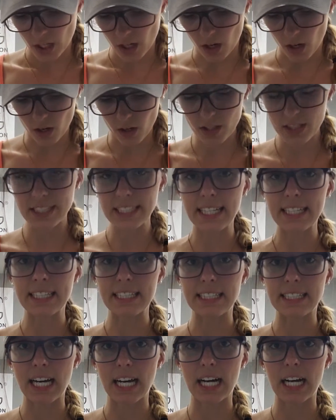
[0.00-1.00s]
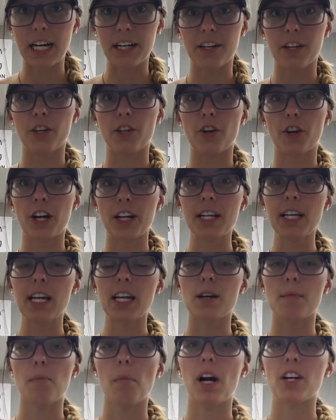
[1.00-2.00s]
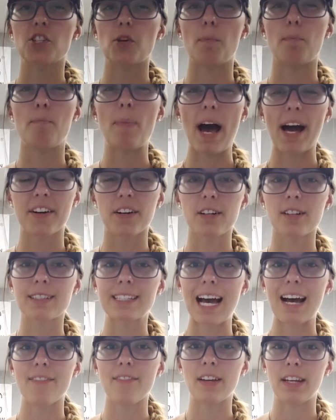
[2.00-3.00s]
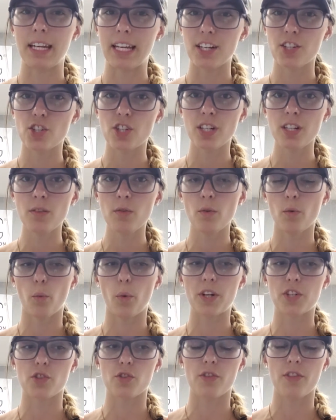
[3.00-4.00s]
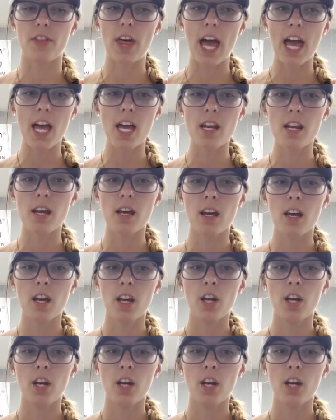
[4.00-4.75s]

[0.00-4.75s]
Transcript: all said and done, you're going to get a much better definition, which then,